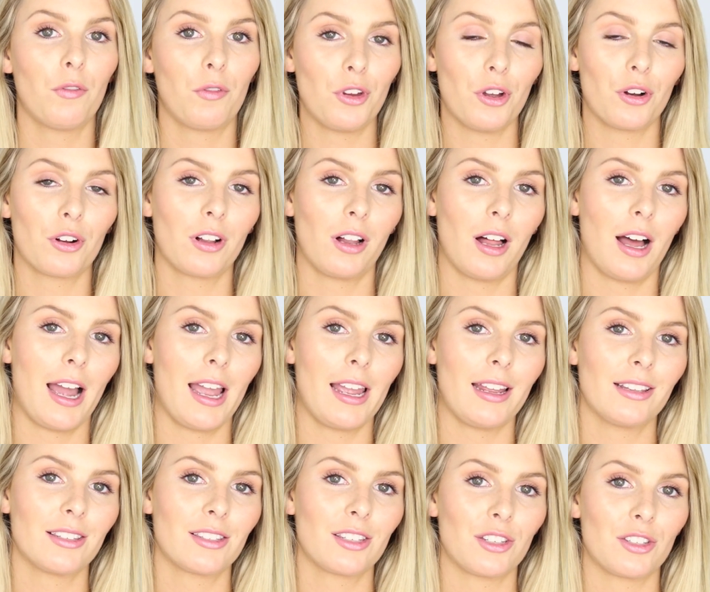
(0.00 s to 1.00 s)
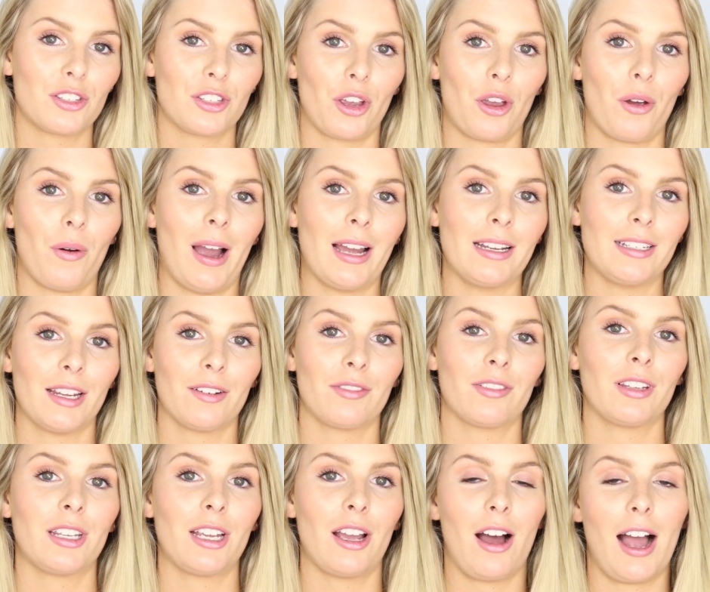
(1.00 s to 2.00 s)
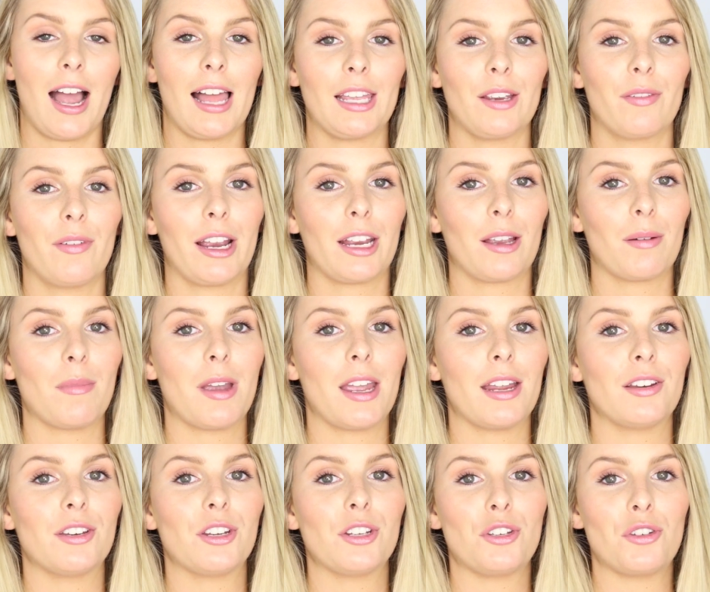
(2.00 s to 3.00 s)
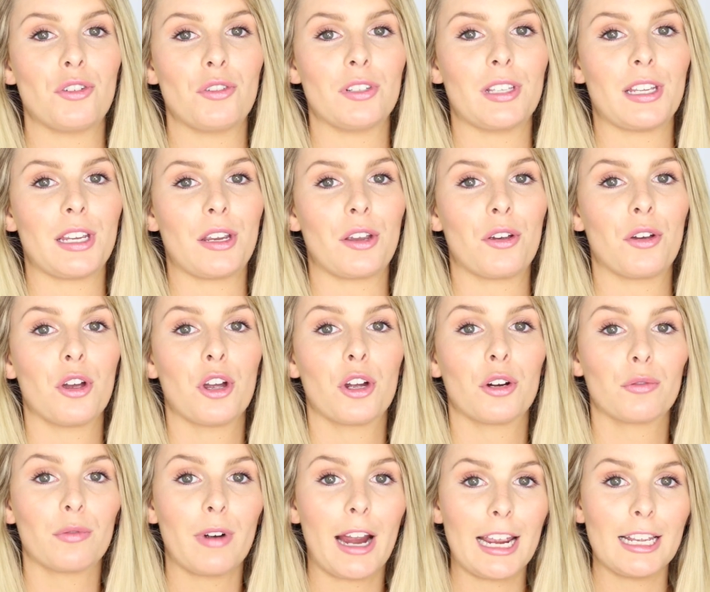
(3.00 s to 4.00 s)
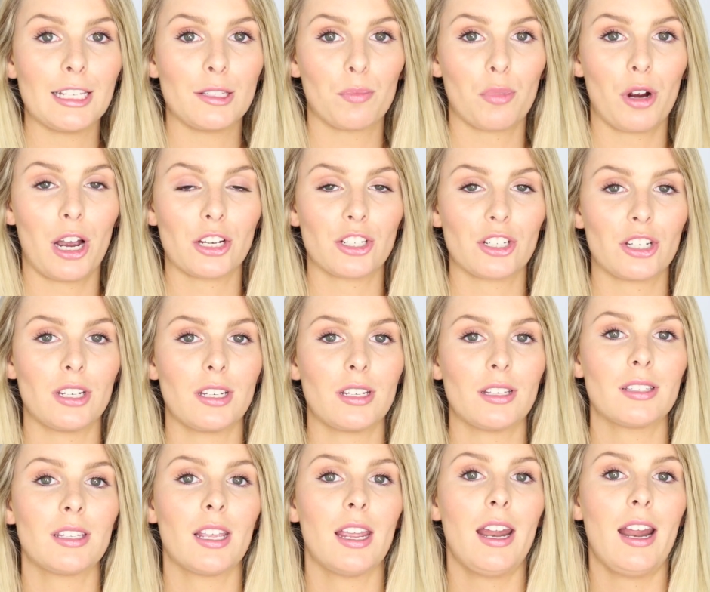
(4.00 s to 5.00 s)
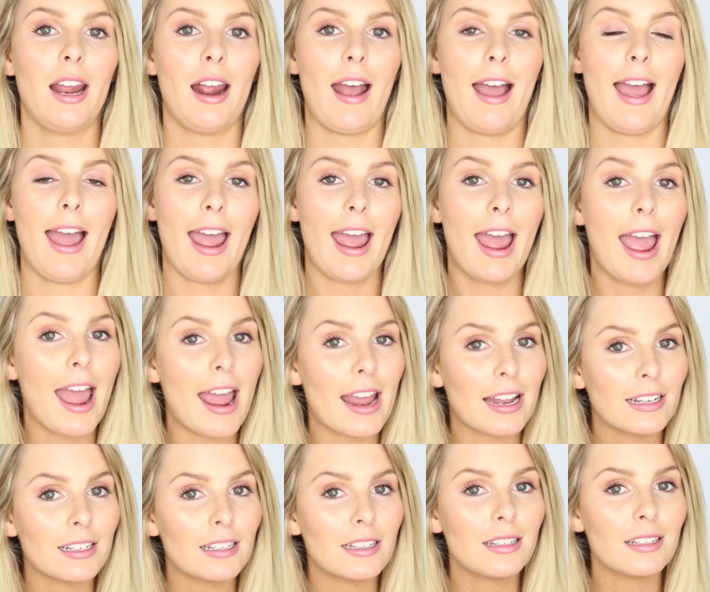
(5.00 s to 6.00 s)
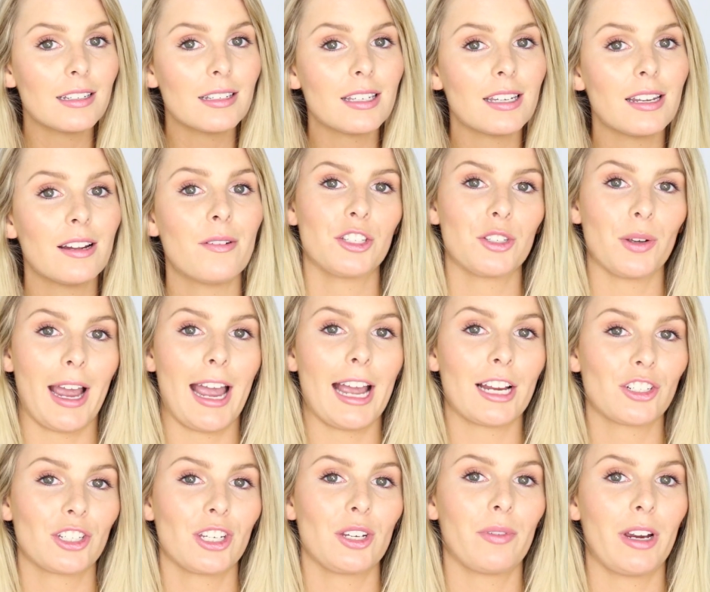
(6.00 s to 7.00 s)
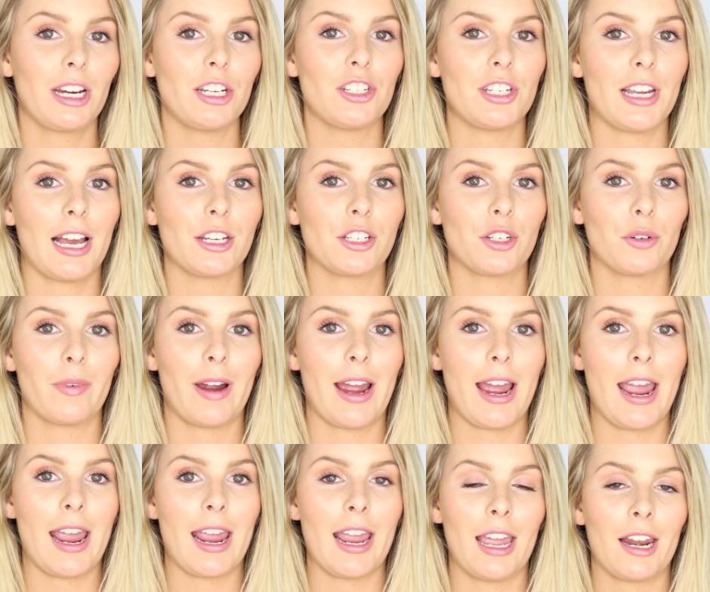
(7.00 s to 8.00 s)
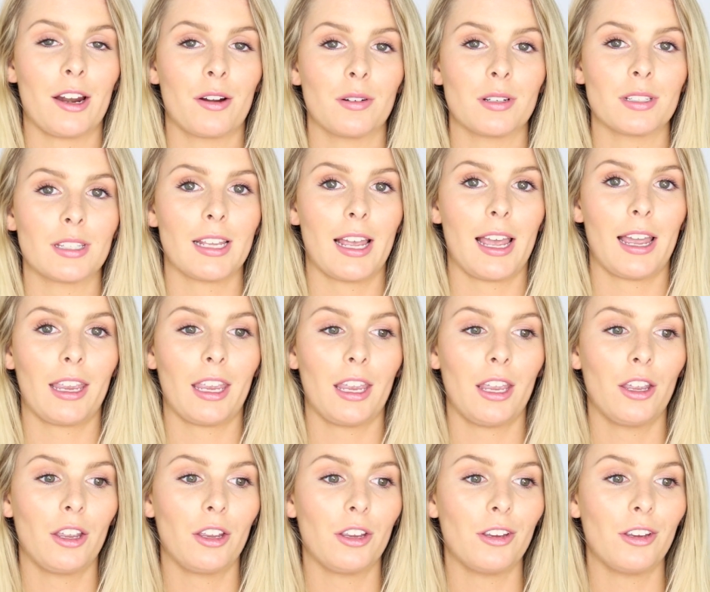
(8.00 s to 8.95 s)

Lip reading: for your clients. So I definitely highly recommend using Rae's brushes. And so I actually reached out to Rae and I was like,